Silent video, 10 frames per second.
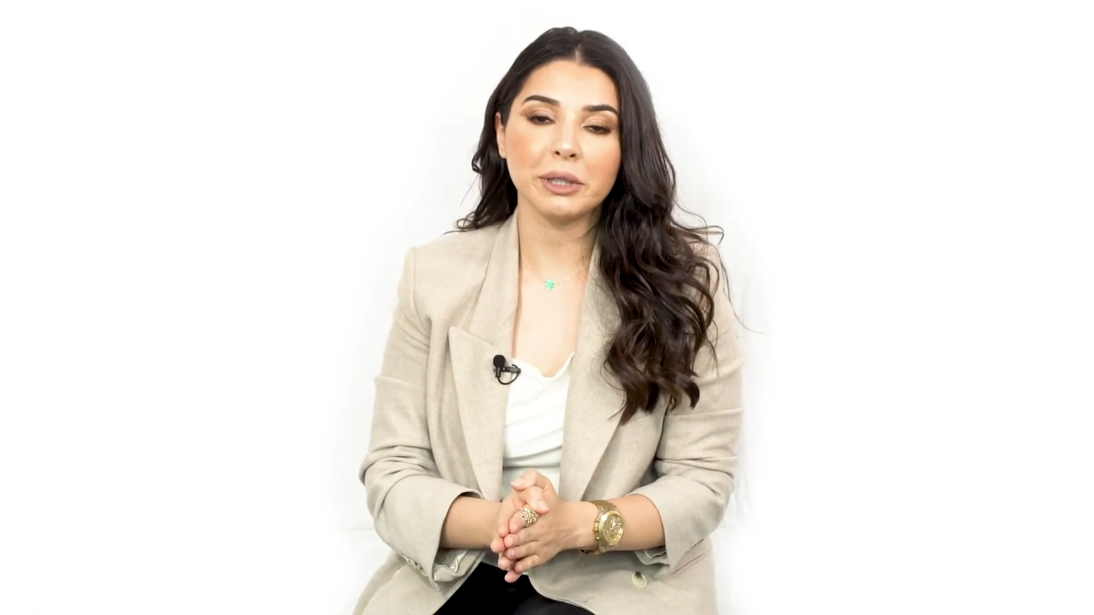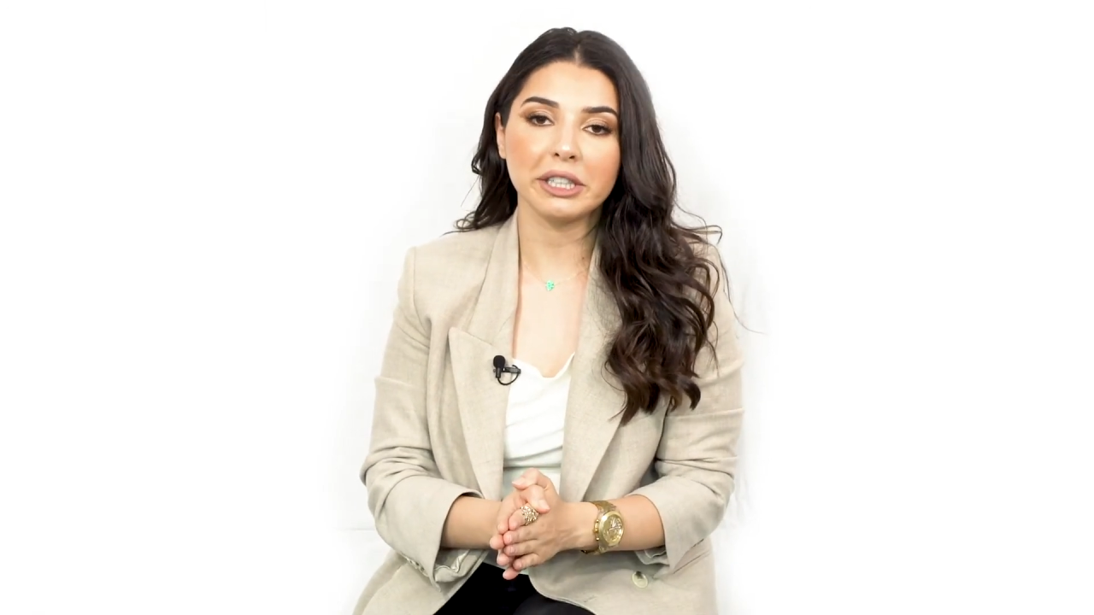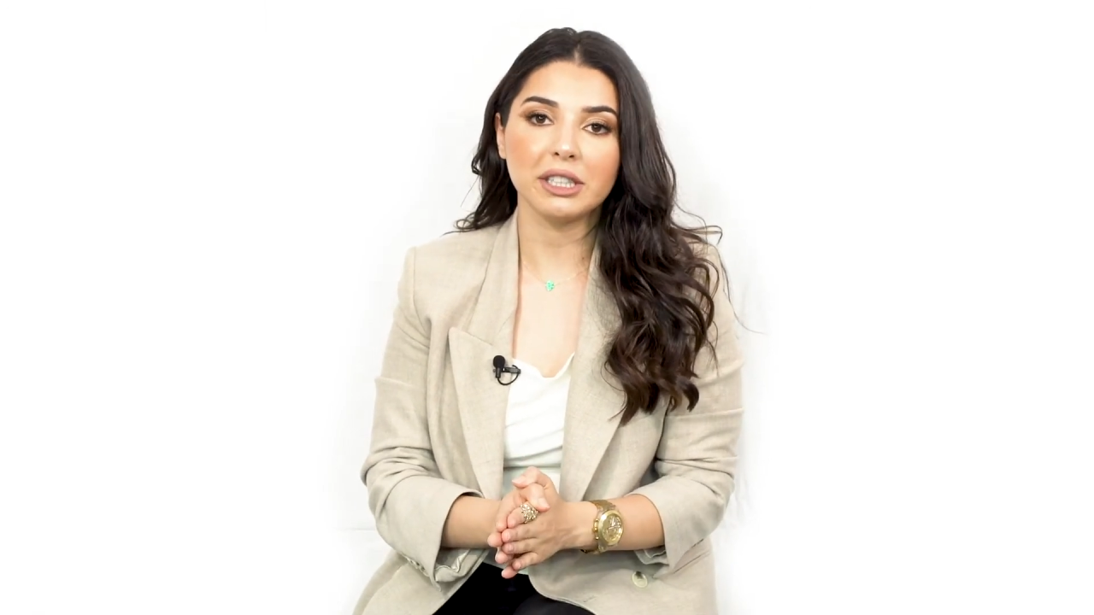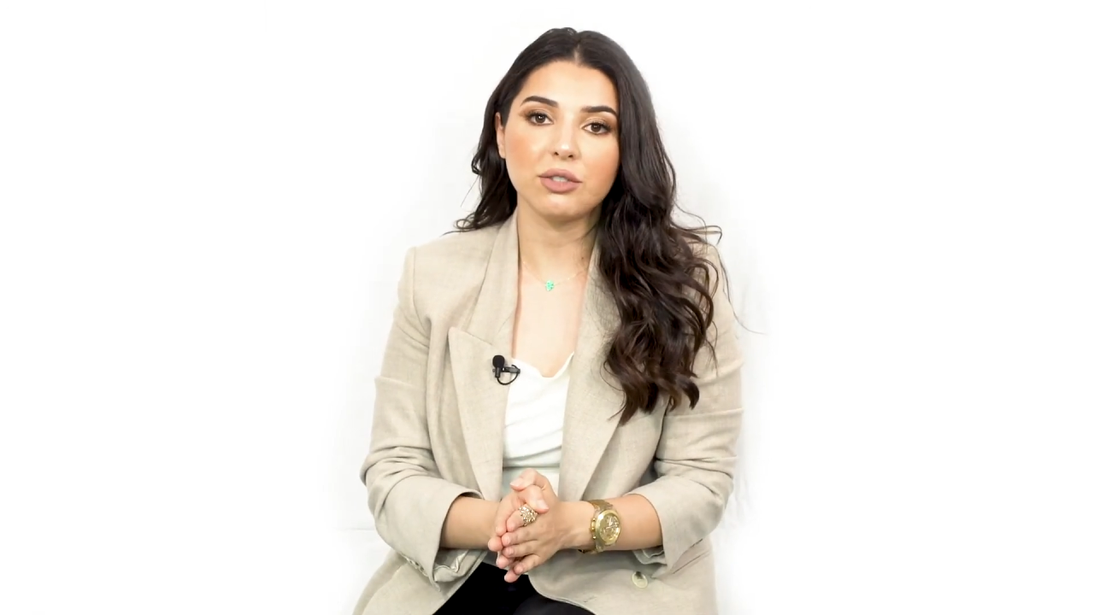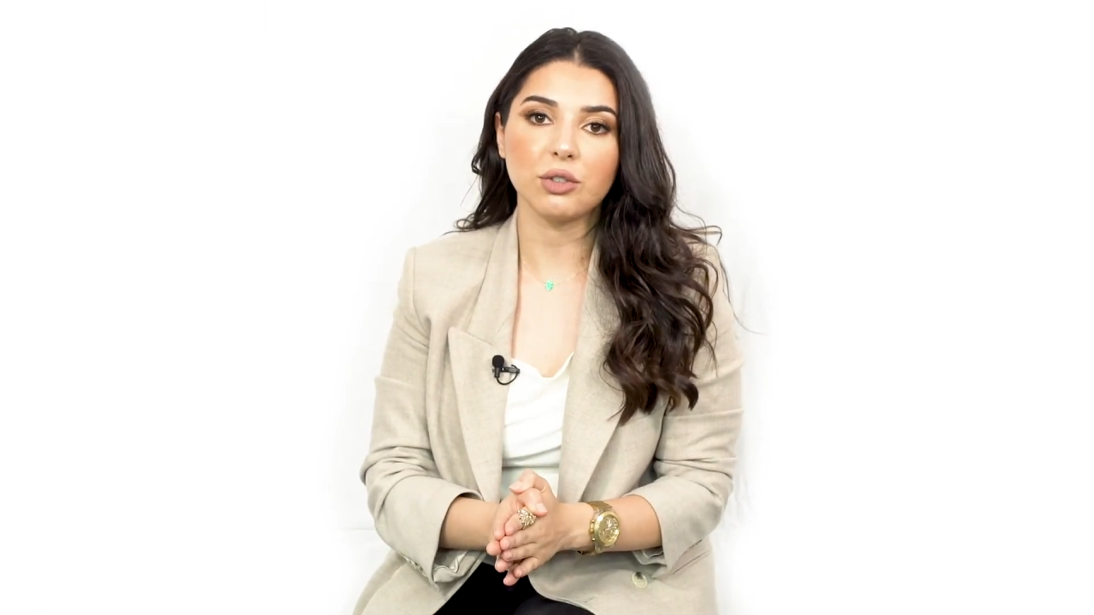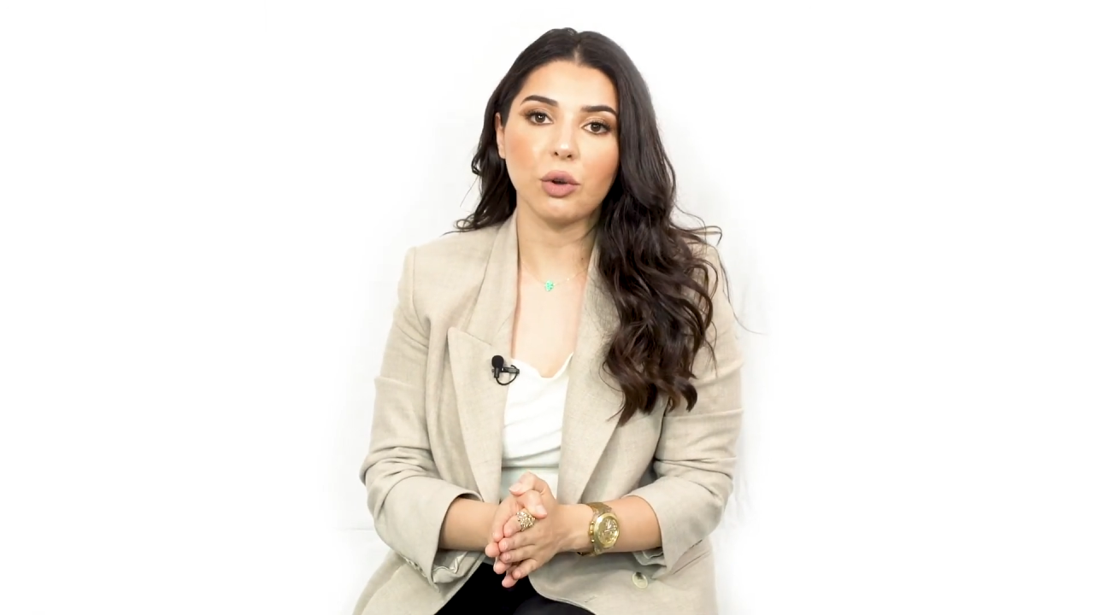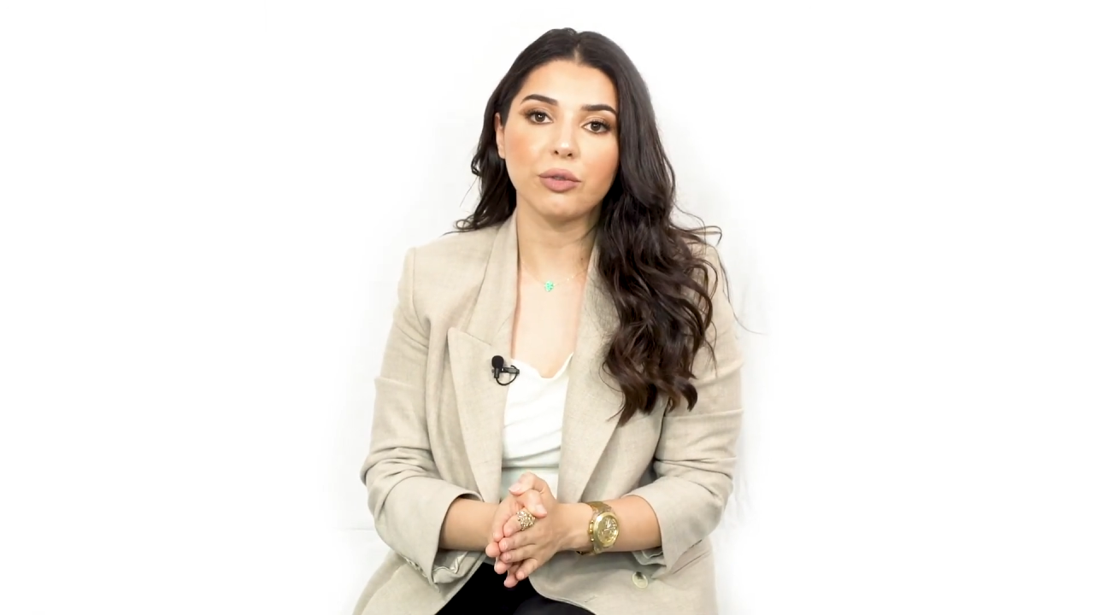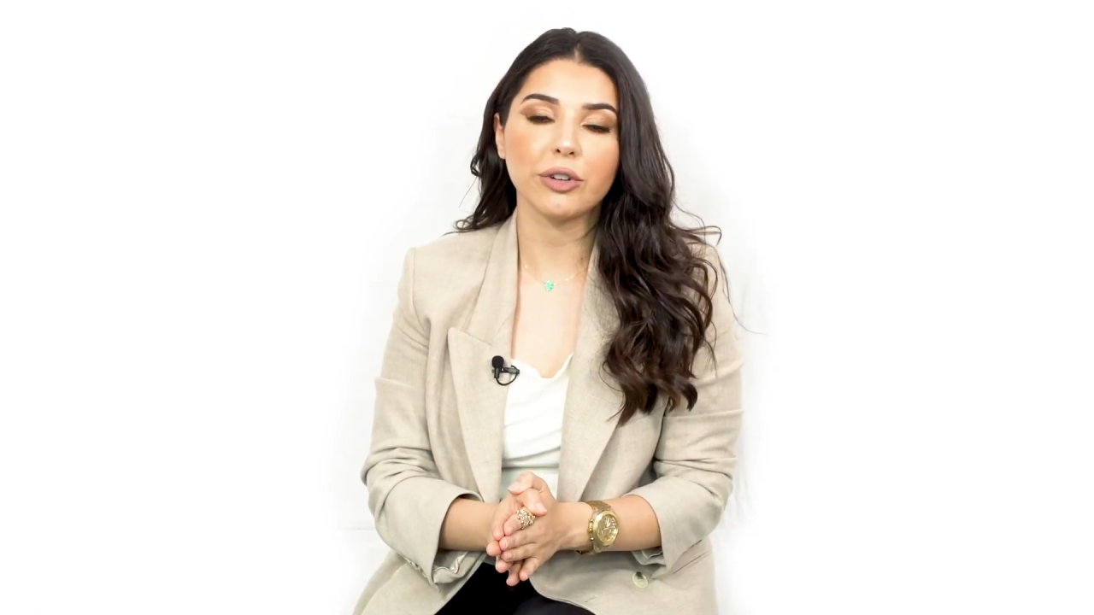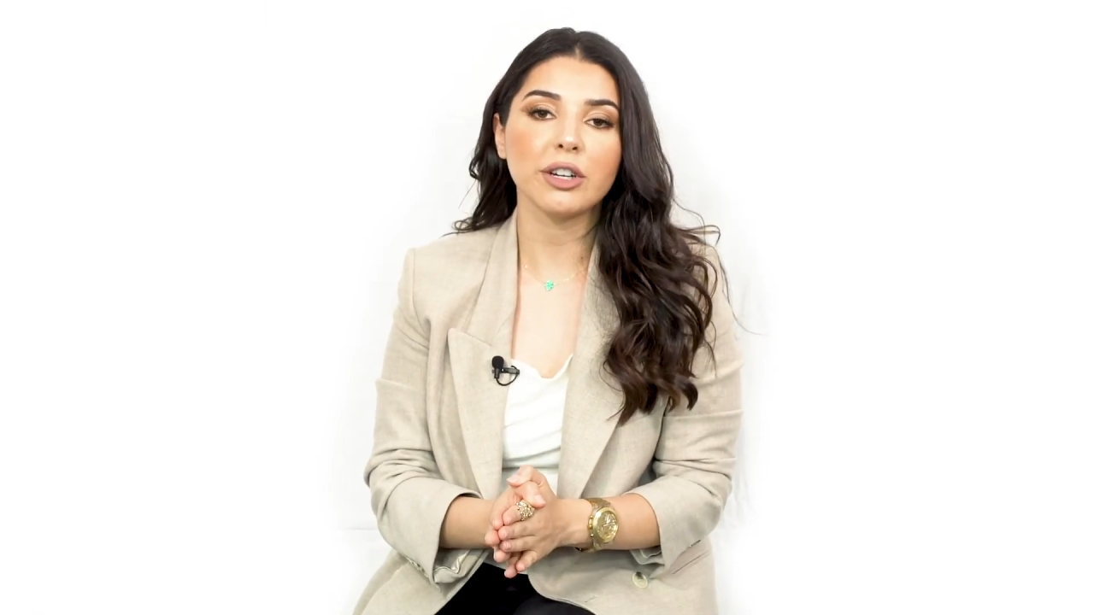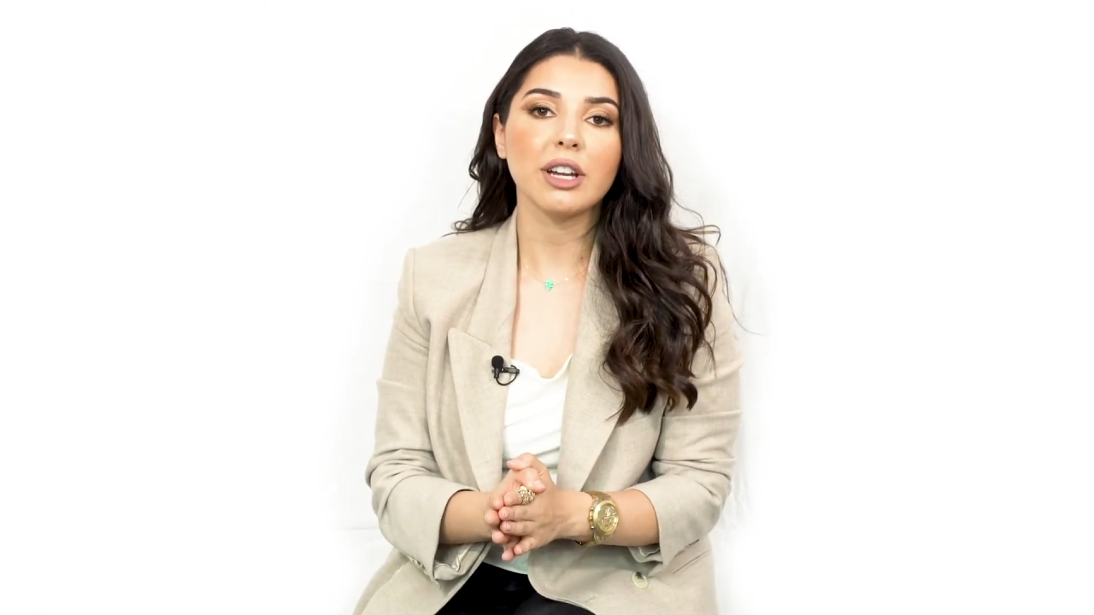period is
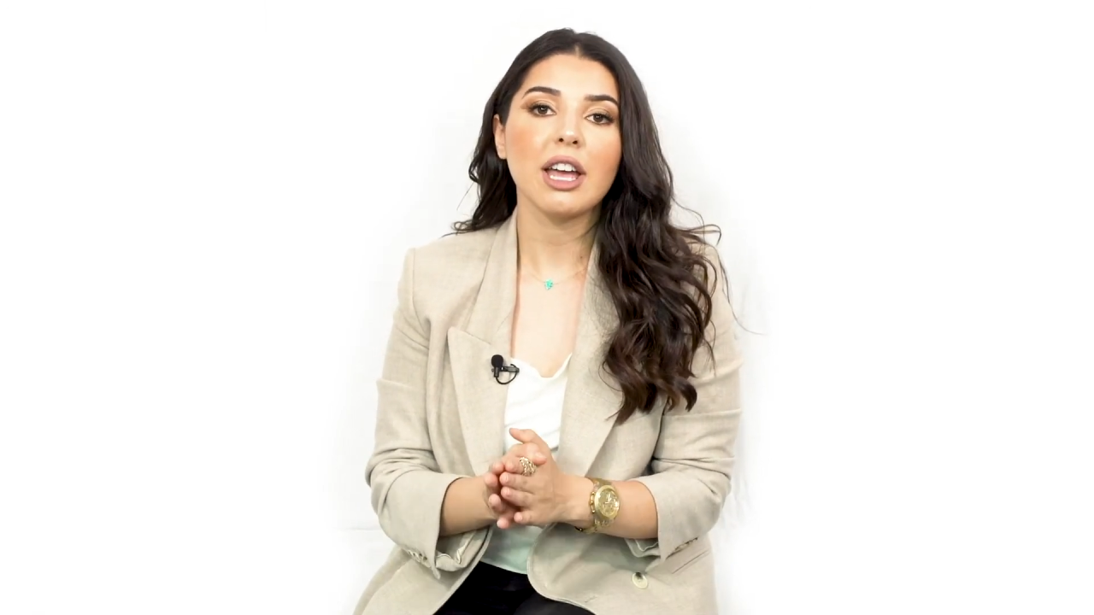over,